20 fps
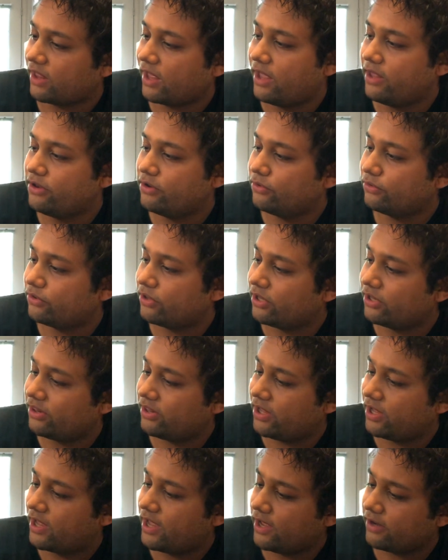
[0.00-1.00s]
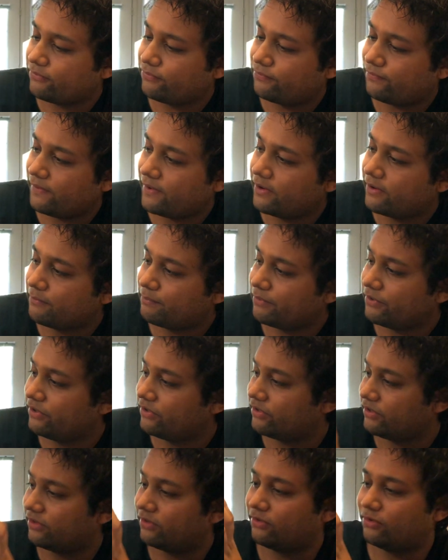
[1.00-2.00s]
I know they get
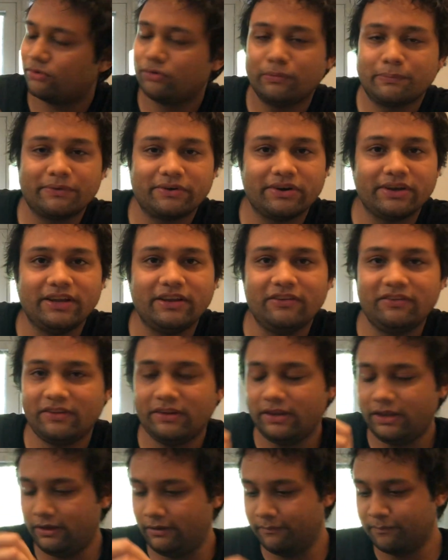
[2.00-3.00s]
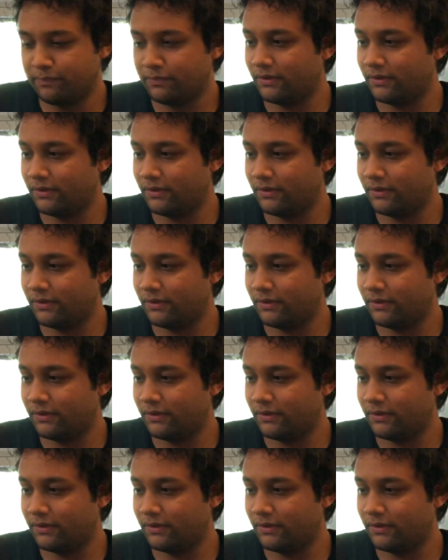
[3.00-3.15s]
fingerprinted super easily.